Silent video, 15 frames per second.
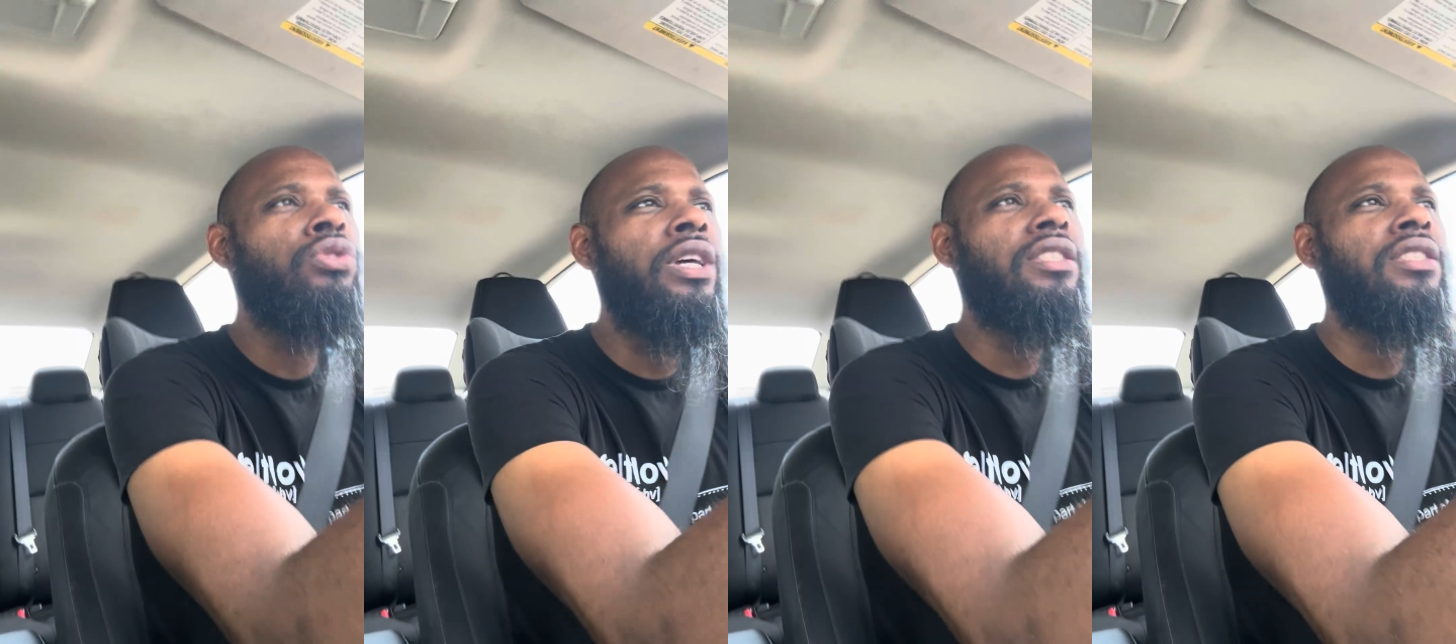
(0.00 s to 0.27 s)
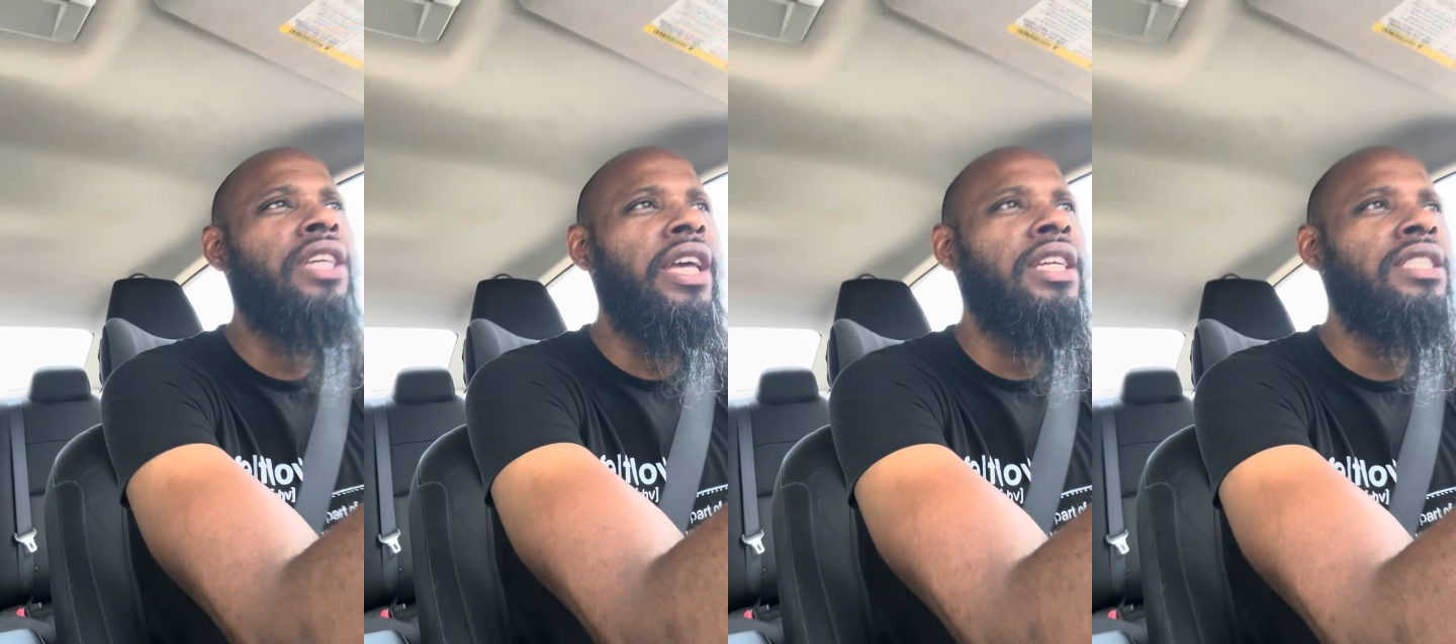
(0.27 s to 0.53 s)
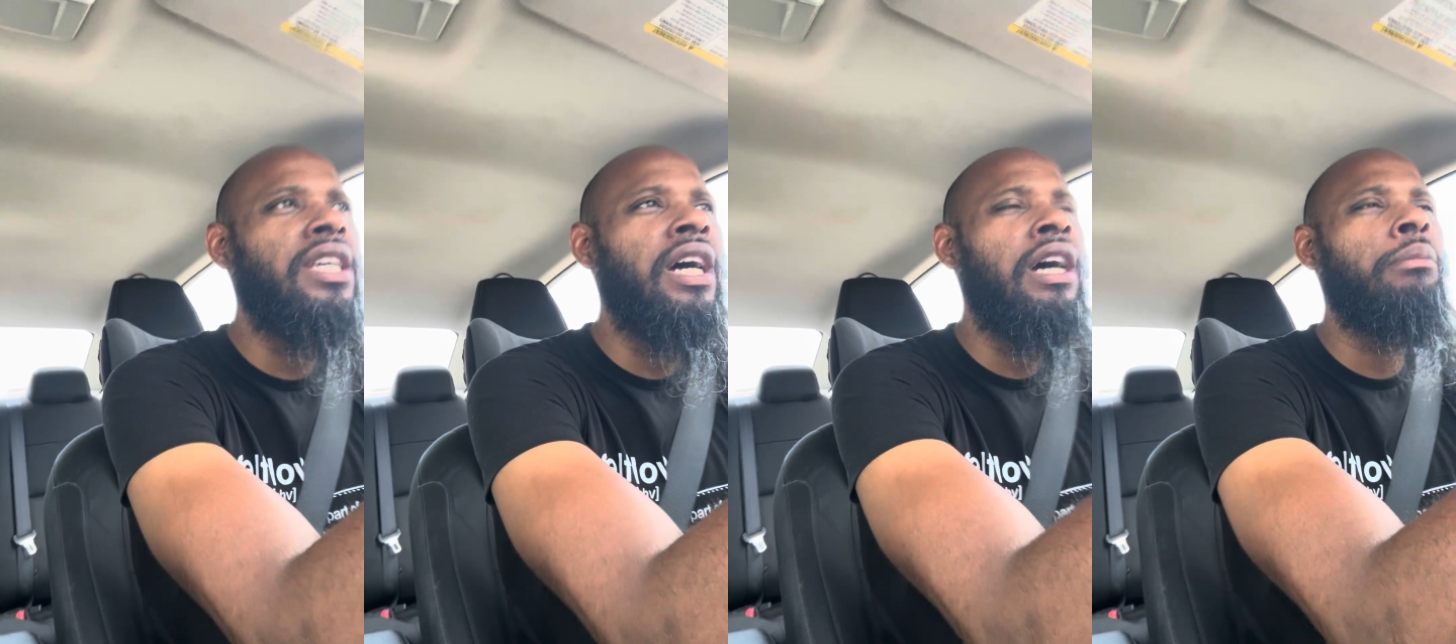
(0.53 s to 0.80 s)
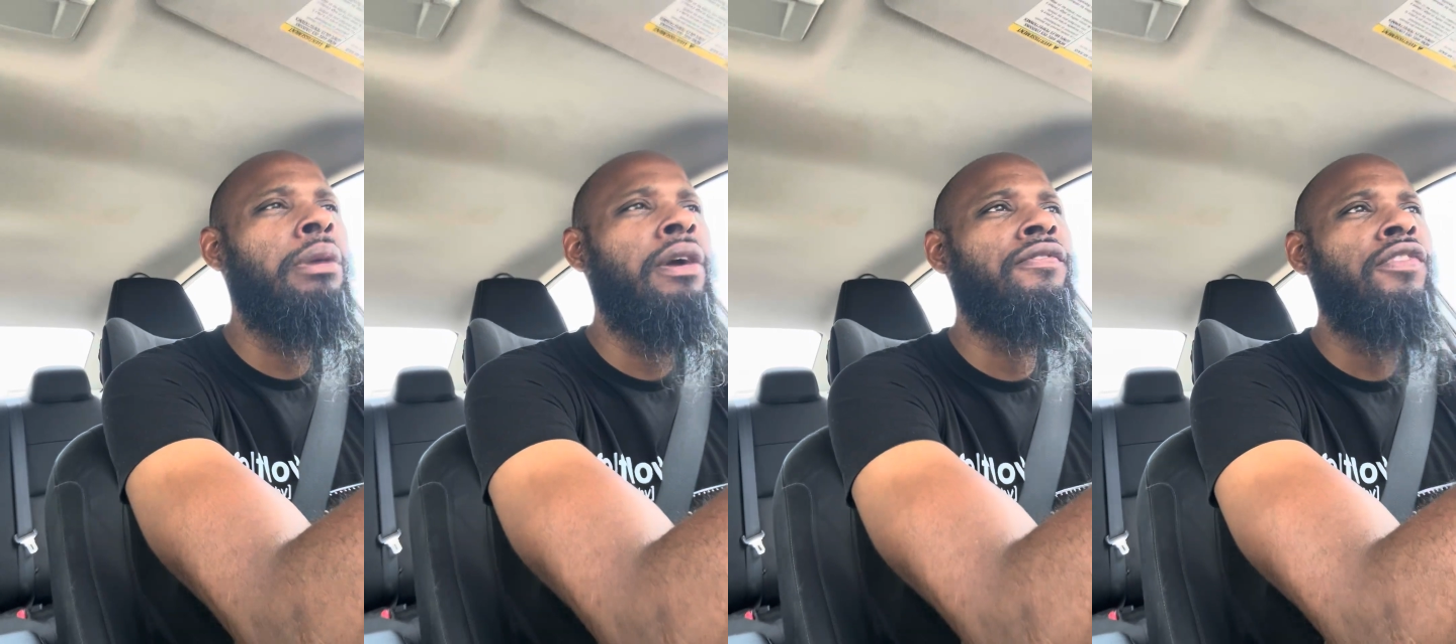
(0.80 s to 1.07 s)
That's taking
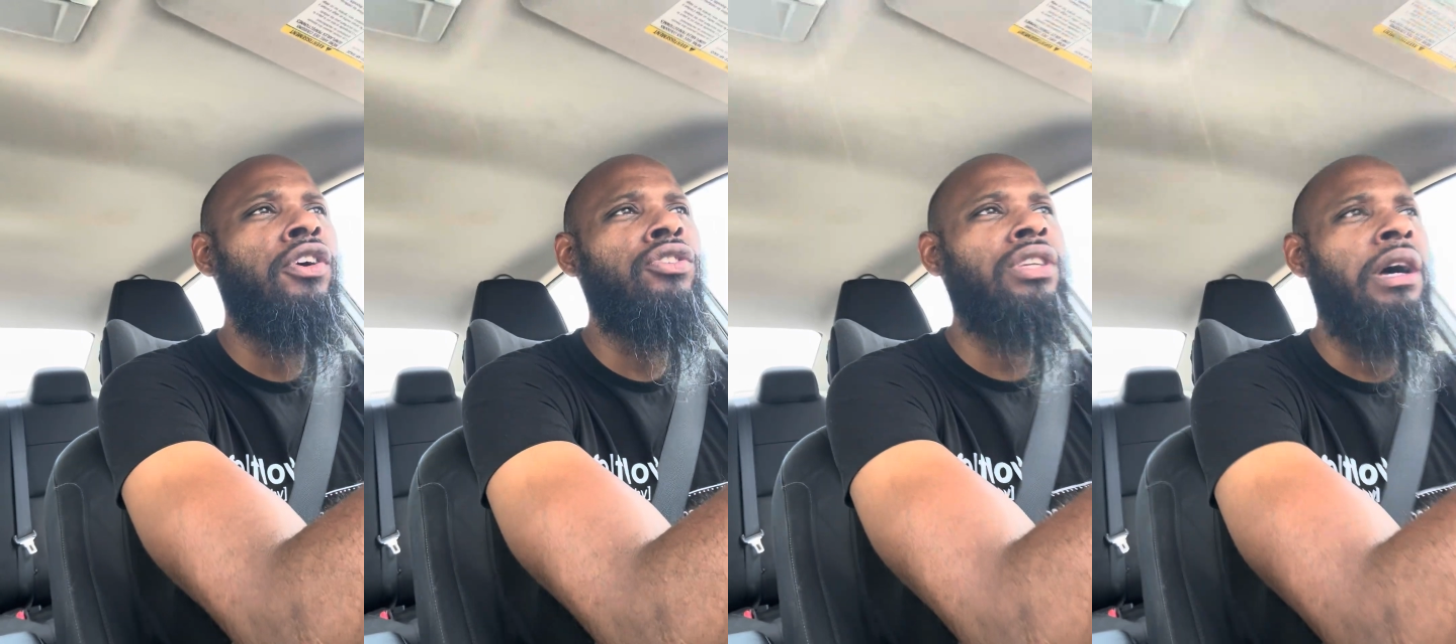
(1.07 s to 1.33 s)
time. At first,